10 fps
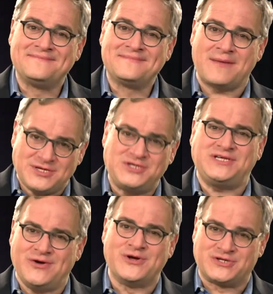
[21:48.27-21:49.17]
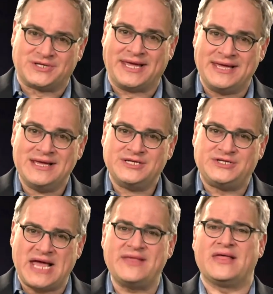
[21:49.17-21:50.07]
I mean, seriously,
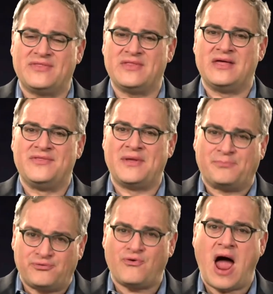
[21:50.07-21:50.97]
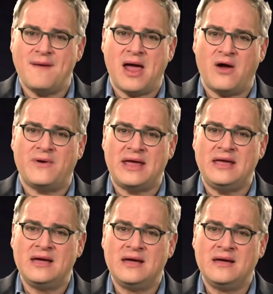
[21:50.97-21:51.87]
saying that the
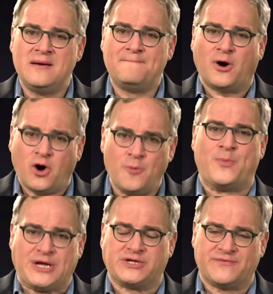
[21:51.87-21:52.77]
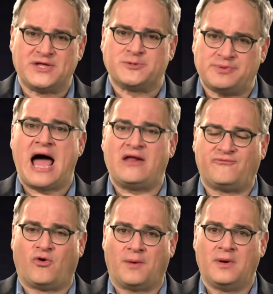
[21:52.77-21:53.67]
primary purpose of this
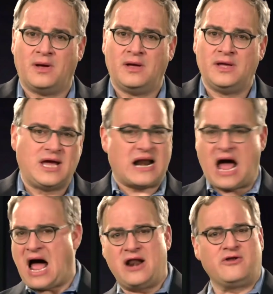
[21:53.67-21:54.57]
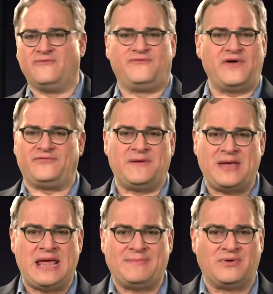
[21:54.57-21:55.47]
platform, you got 150
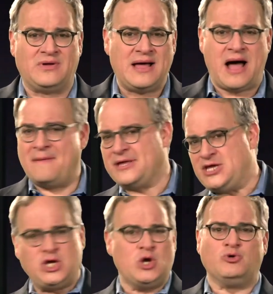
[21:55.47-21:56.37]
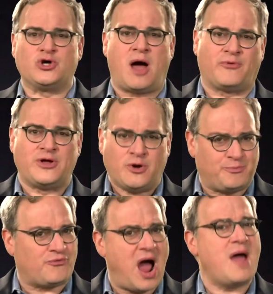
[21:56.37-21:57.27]
people, a huge operator, your
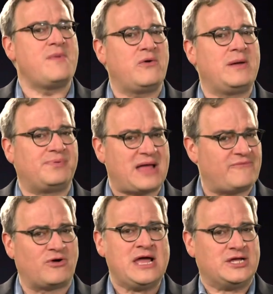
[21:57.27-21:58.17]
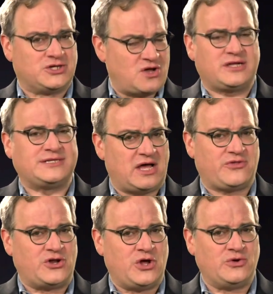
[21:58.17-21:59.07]
primary platform is not to tell
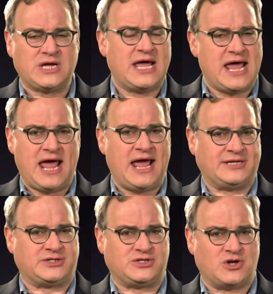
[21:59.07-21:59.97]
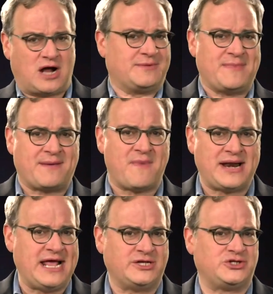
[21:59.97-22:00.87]
the news, it's not to make
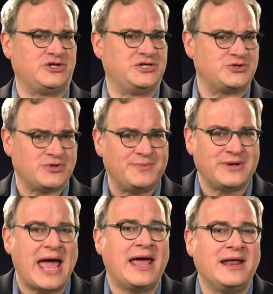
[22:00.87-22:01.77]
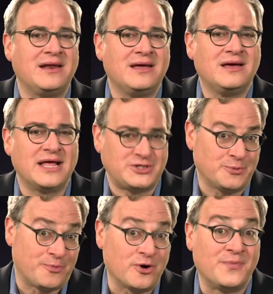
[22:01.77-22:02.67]
money, it's to distribute hate. That's
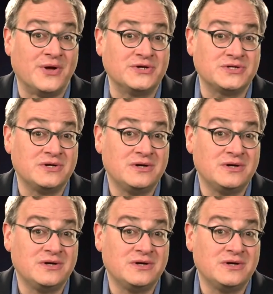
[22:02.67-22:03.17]
your purpose.